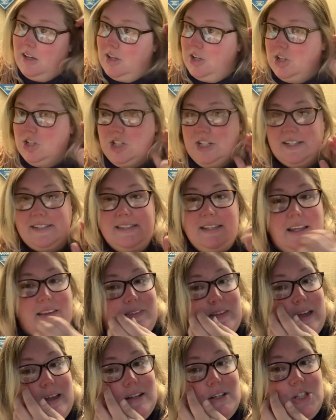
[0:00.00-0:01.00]
she said
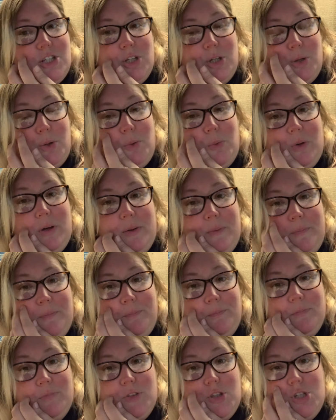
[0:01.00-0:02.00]
that two
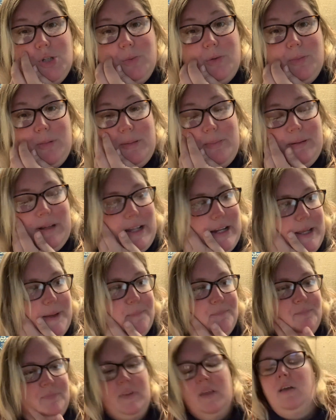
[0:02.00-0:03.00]
would be plenty.
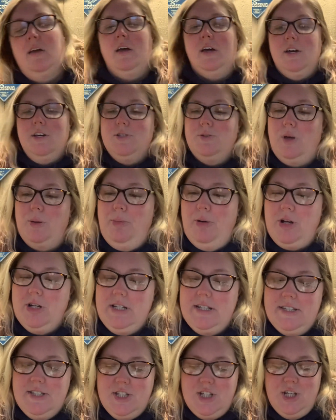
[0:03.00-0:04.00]
So I
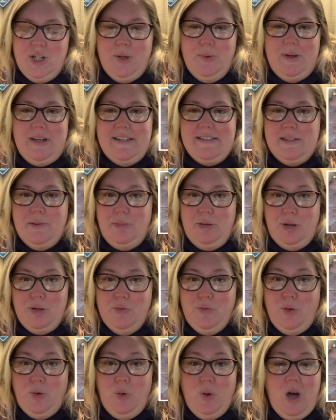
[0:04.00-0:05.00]
purchased two. It's a
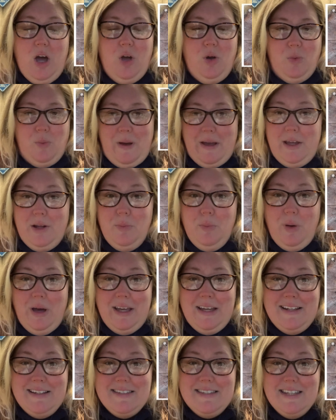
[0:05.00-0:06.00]
beautiful gray and
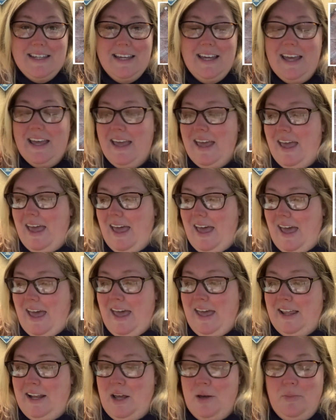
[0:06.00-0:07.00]
white.
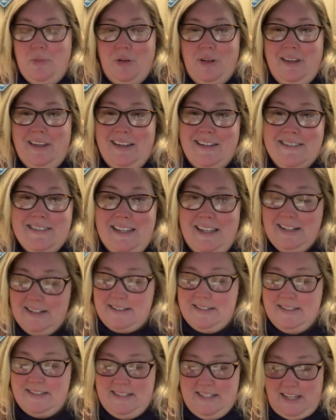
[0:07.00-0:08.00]
And I'm really excited
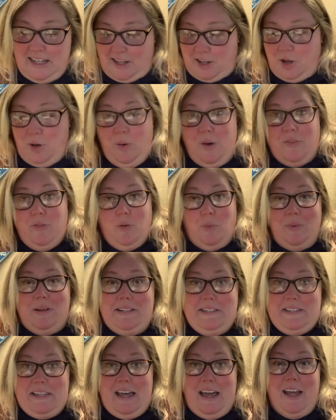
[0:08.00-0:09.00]
to see whoever
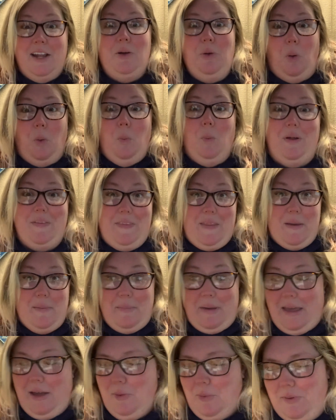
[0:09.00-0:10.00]
wins that, what they
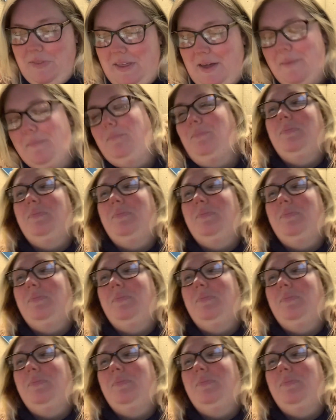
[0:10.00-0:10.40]
make with it.